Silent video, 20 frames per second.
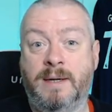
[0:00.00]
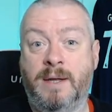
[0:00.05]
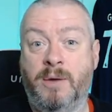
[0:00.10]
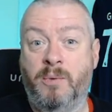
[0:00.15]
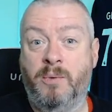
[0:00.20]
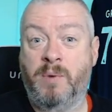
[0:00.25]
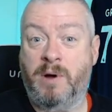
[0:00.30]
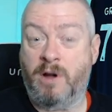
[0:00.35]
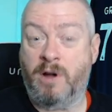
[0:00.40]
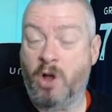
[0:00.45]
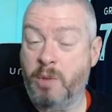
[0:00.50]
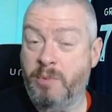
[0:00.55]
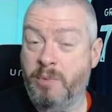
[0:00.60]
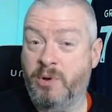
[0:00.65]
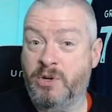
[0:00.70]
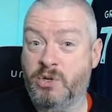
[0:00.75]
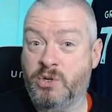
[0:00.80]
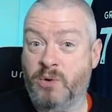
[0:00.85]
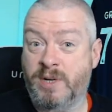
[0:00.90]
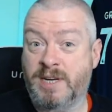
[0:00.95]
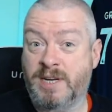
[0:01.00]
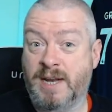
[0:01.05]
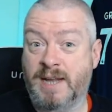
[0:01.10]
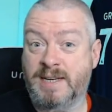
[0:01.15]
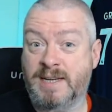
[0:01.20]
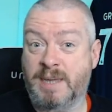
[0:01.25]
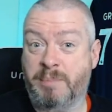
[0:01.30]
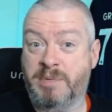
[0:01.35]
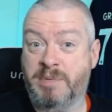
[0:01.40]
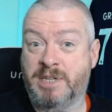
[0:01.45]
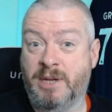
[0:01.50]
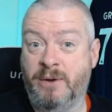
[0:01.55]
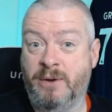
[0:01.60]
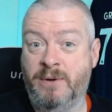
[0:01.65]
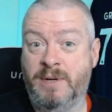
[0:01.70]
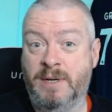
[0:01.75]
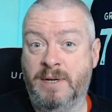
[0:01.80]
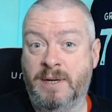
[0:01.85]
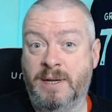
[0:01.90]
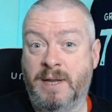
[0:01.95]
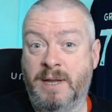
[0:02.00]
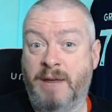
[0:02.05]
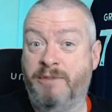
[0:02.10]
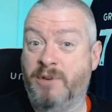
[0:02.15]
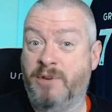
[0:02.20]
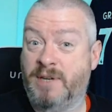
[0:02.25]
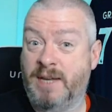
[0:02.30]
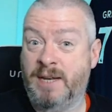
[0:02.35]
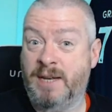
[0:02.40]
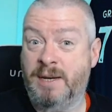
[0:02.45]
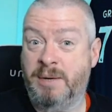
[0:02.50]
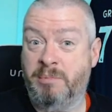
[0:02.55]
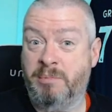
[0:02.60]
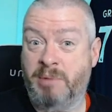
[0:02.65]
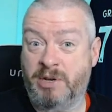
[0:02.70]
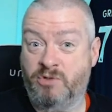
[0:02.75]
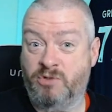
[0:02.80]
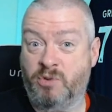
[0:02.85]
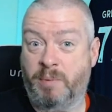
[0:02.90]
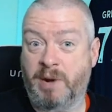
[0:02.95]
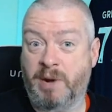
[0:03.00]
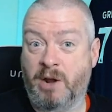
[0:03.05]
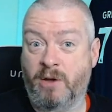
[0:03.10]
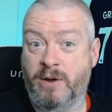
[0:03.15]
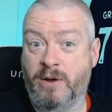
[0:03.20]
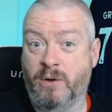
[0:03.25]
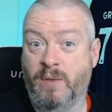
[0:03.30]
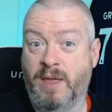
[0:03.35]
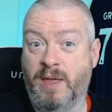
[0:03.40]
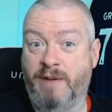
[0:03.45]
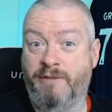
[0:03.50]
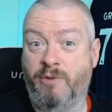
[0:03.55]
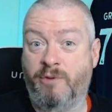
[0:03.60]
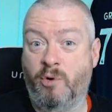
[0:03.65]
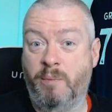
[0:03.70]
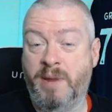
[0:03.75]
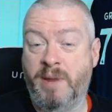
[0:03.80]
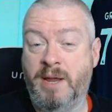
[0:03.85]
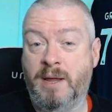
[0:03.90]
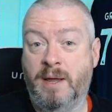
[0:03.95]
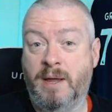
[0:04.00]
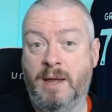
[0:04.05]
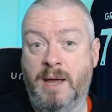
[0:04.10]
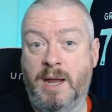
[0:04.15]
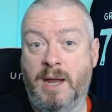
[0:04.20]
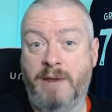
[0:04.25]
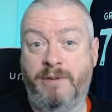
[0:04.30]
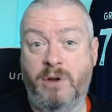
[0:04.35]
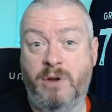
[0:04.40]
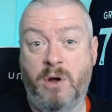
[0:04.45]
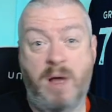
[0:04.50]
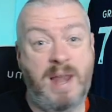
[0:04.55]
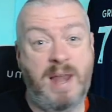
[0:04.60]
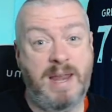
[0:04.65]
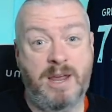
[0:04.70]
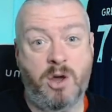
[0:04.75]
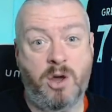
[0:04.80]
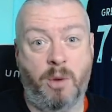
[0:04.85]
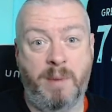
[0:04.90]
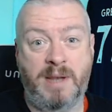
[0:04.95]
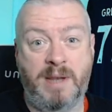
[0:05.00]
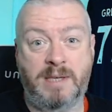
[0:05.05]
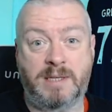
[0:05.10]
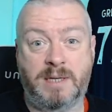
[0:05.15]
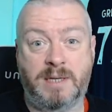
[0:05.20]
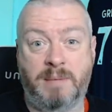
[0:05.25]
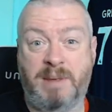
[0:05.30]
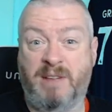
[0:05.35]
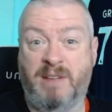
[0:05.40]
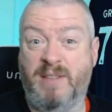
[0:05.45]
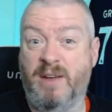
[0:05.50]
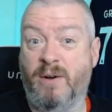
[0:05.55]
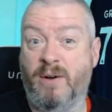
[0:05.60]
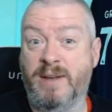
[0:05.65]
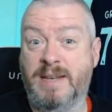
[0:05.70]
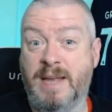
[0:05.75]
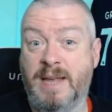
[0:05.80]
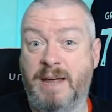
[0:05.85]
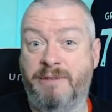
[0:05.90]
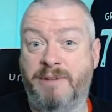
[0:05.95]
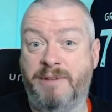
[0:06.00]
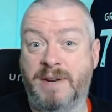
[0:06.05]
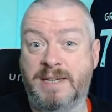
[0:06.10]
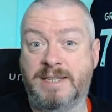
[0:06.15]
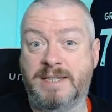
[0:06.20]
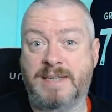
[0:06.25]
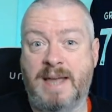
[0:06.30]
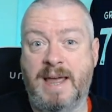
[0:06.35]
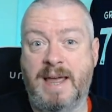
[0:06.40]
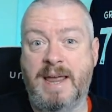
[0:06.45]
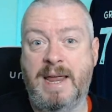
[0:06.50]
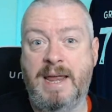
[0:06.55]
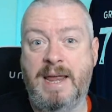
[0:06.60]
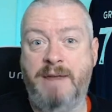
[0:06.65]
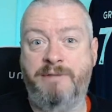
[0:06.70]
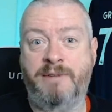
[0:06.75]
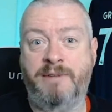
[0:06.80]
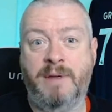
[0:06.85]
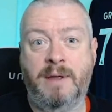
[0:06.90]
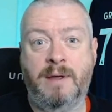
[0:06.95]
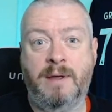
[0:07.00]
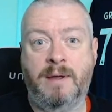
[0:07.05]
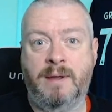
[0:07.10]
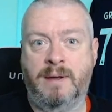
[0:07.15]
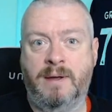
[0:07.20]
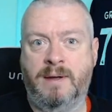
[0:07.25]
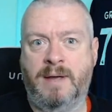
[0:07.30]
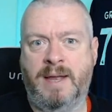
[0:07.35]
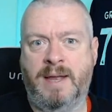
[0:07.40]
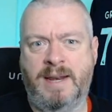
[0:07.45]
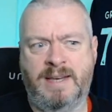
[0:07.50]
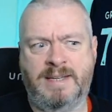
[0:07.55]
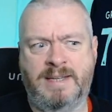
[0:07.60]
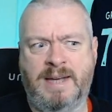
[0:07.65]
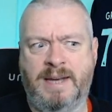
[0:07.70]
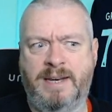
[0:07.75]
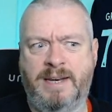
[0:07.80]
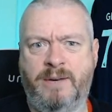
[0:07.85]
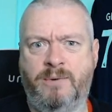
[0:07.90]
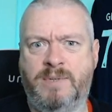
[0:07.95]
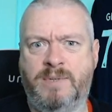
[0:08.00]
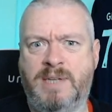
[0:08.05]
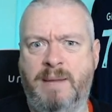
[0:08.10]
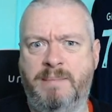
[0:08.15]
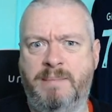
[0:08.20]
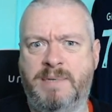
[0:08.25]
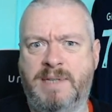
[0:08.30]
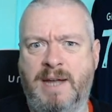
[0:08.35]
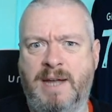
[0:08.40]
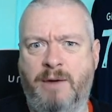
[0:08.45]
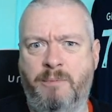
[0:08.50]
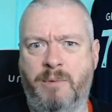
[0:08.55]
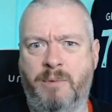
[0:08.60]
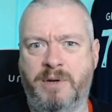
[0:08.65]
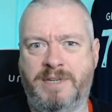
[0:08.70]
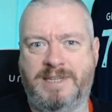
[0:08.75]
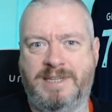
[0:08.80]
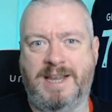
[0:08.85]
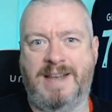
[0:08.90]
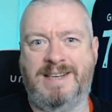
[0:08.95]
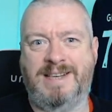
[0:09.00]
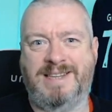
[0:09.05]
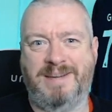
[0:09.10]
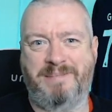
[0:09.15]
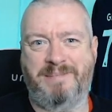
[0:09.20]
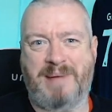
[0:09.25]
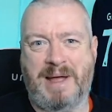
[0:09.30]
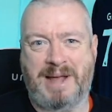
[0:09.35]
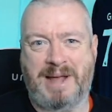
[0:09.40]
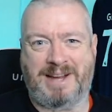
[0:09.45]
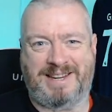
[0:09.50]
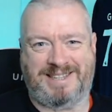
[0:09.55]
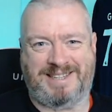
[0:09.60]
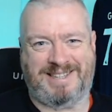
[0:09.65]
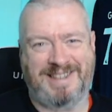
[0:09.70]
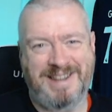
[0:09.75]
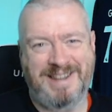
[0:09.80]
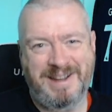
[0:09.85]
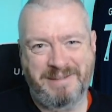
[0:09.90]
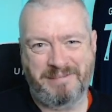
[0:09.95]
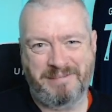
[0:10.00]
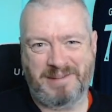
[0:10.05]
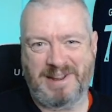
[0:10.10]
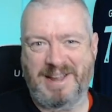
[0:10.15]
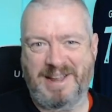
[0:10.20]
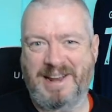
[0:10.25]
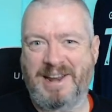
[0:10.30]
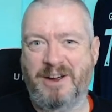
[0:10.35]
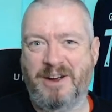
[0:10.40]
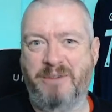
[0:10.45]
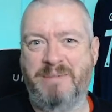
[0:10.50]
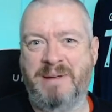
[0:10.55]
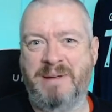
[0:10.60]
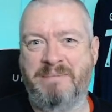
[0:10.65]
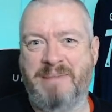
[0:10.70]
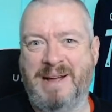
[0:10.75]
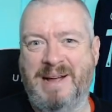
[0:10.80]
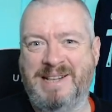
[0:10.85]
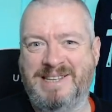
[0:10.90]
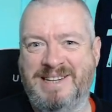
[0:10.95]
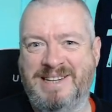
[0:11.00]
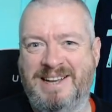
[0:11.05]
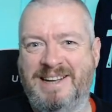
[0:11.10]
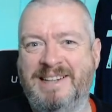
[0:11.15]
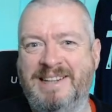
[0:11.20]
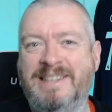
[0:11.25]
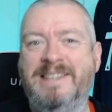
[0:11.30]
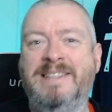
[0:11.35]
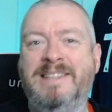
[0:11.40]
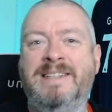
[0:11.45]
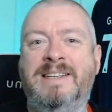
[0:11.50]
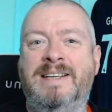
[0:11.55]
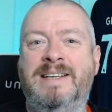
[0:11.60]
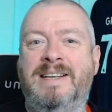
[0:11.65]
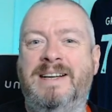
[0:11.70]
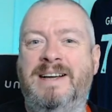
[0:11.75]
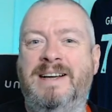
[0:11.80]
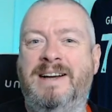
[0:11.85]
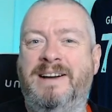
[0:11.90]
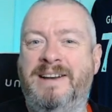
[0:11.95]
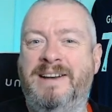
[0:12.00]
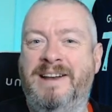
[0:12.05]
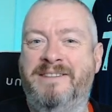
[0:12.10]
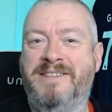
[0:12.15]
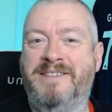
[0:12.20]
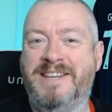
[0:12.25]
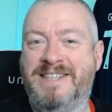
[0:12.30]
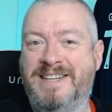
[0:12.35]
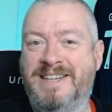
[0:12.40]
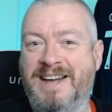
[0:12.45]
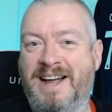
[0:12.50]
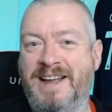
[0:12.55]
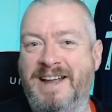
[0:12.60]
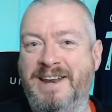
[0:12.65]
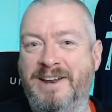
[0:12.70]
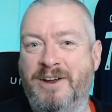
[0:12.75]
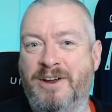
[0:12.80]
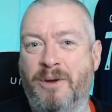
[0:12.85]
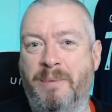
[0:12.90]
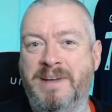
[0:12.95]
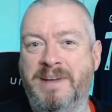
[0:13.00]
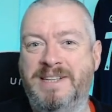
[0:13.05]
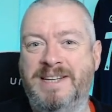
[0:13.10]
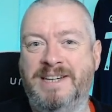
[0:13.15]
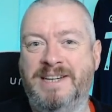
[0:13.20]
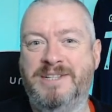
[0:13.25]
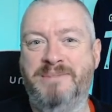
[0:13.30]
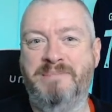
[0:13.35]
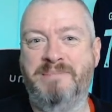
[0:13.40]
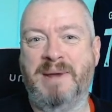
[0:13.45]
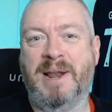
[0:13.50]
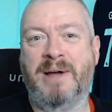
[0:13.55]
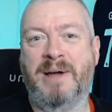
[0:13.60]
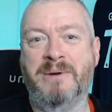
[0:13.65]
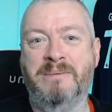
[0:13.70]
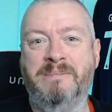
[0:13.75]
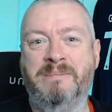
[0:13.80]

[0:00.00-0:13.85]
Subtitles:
Well, I hope you enjoyed today's episode. If you did, please drop a like on there for me. If you've got any comments about the idea for the save, any tactical tips to help my centre-backs play a little bit better, I'd love to see that in the comment section below.